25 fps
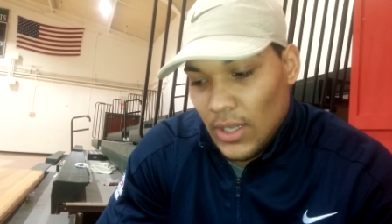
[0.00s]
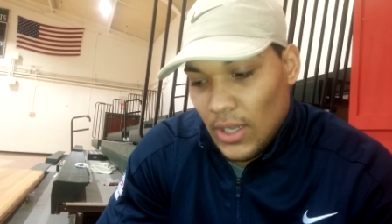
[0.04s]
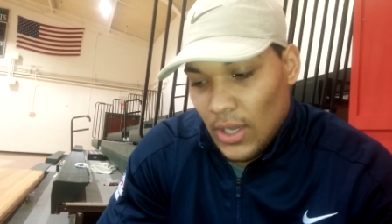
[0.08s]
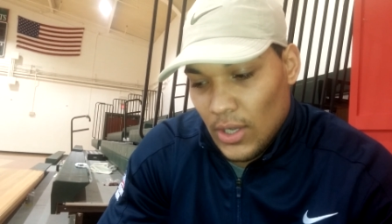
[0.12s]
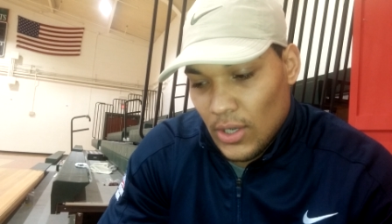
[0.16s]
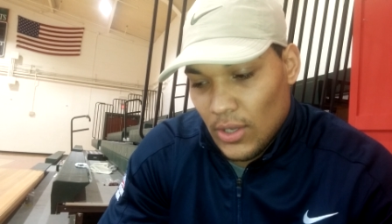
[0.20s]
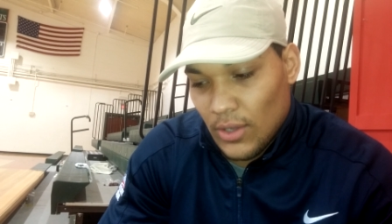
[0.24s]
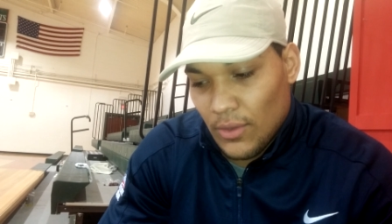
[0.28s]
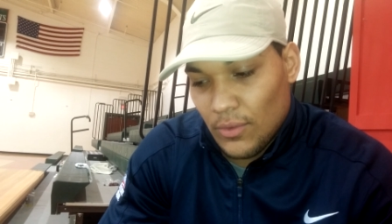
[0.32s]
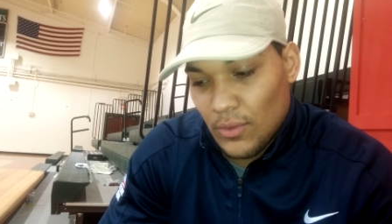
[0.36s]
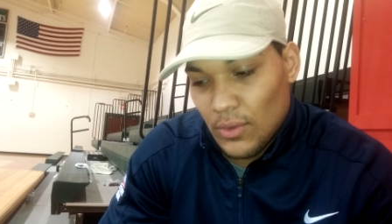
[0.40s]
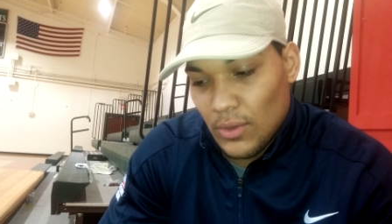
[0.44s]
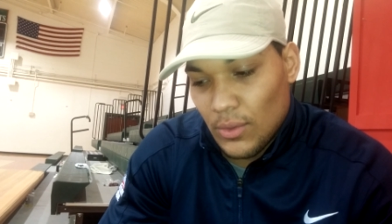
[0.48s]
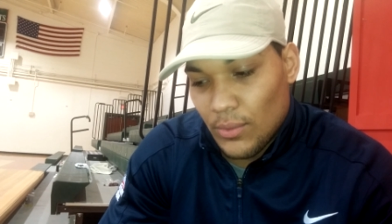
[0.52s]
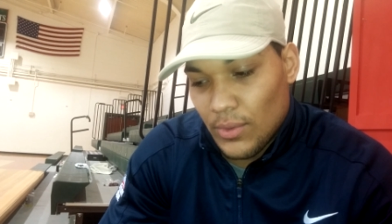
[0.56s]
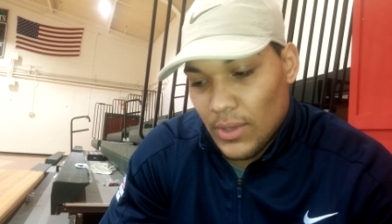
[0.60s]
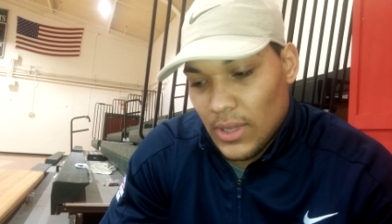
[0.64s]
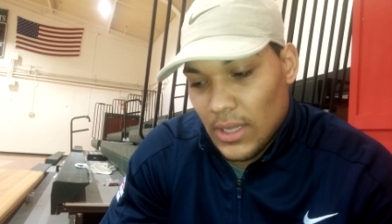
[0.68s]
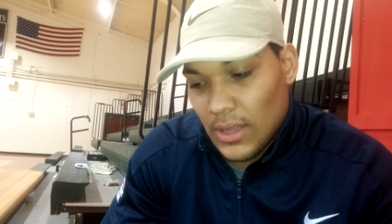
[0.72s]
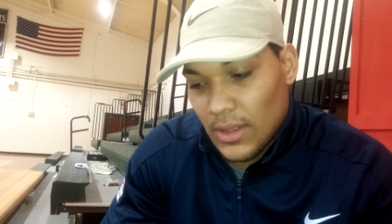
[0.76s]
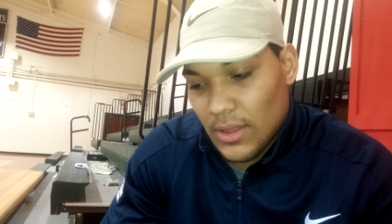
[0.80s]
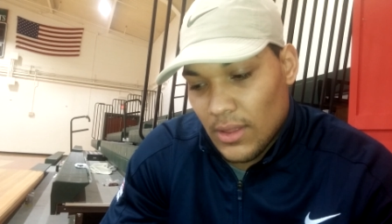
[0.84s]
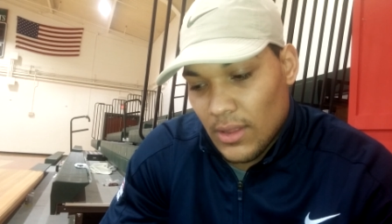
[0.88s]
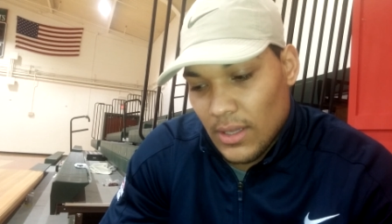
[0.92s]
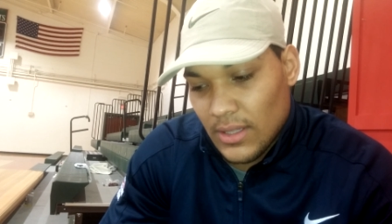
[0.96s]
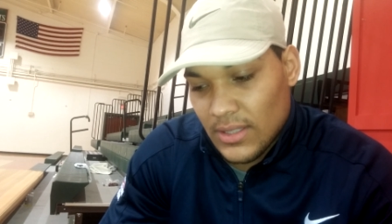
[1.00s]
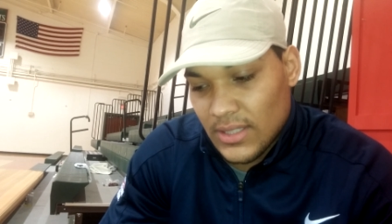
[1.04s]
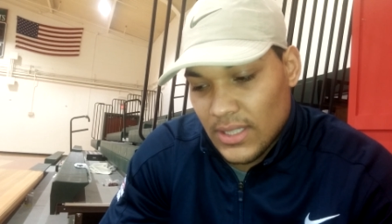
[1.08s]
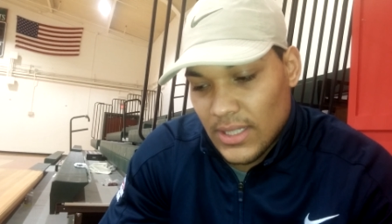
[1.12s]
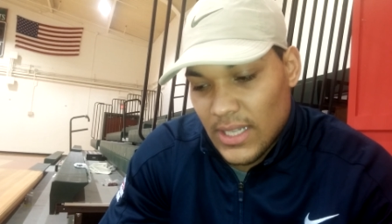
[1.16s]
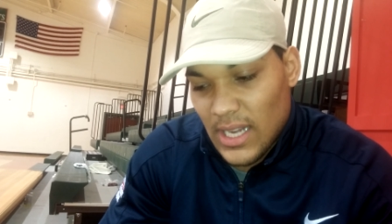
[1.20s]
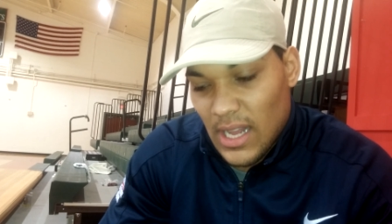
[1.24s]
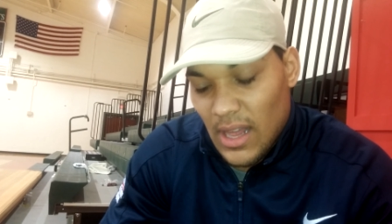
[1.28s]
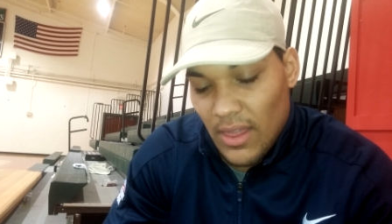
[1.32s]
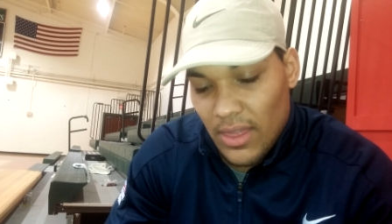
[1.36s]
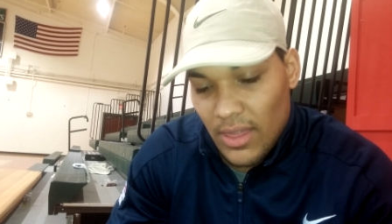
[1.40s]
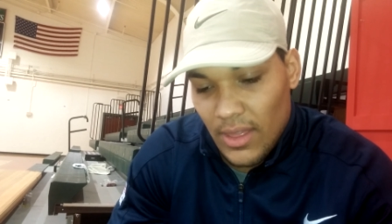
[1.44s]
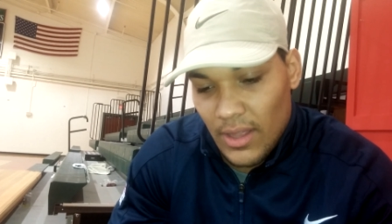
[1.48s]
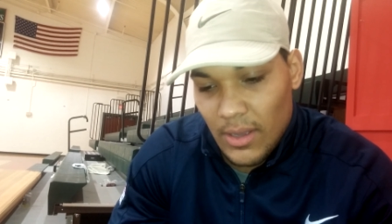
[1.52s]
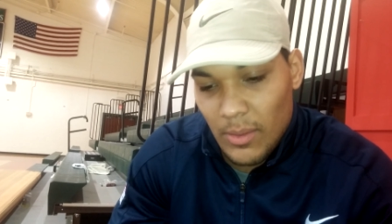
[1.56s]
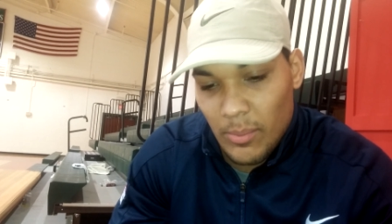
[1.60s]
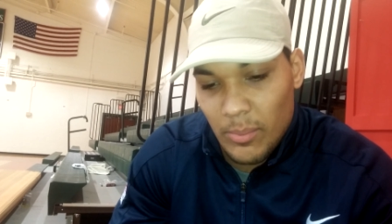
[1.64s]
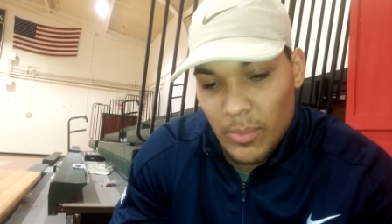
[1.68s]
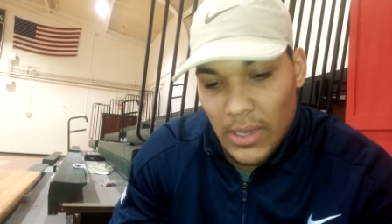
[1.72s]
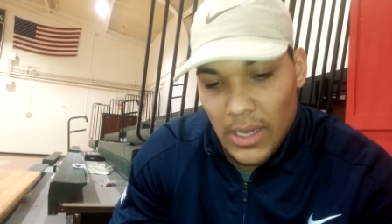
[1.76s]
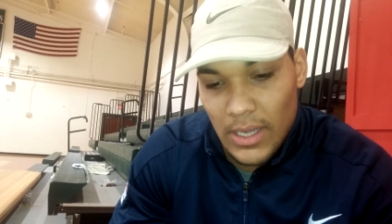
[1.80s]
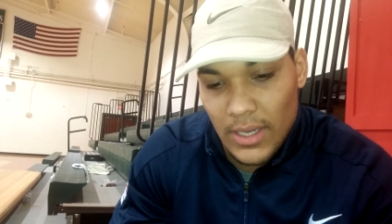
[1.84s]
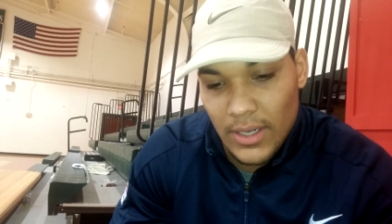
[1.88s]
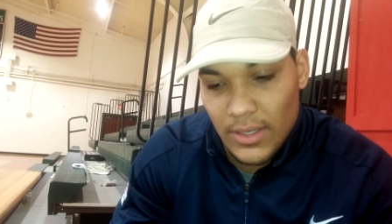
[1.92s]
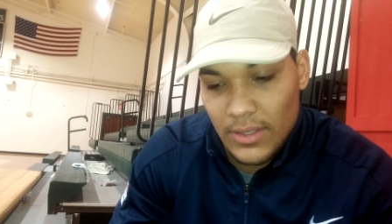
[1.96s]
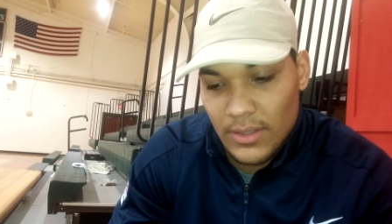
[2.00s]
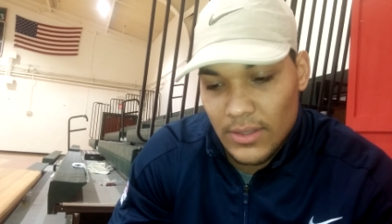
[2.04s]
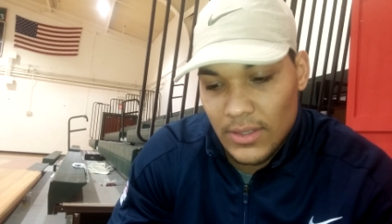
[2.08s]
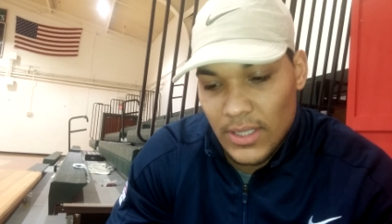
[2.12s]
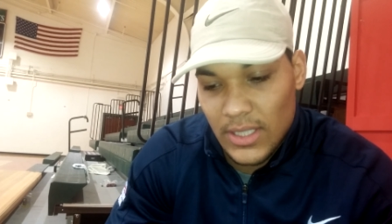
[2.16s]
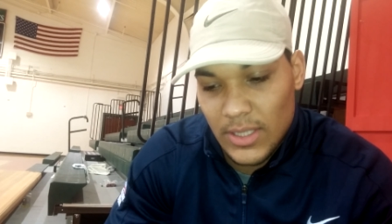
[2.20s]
you know, if you really sit down and think about it,